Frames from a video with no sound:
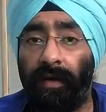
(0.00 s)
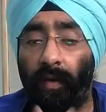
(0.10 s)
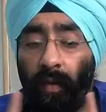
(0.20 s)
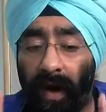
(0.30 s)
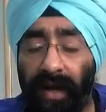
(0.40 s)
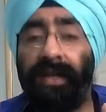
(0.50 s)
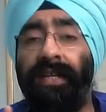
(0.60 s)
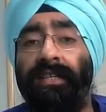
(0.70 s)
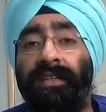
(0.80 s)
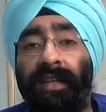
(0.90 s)
one
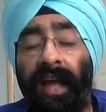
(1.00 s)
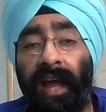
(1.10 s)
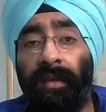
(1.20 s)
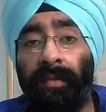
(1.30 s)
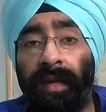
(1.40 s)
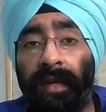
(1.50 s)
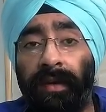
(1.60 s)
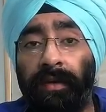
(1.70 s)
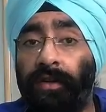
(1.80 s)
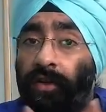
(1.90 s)
reason can be
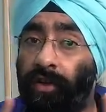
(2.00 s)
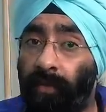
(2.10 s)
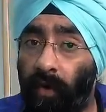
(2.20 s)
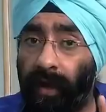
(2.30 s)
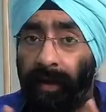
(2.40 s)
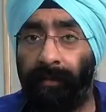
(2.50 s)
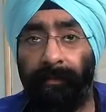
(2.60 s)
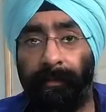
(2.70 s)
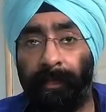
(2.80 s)
smoking.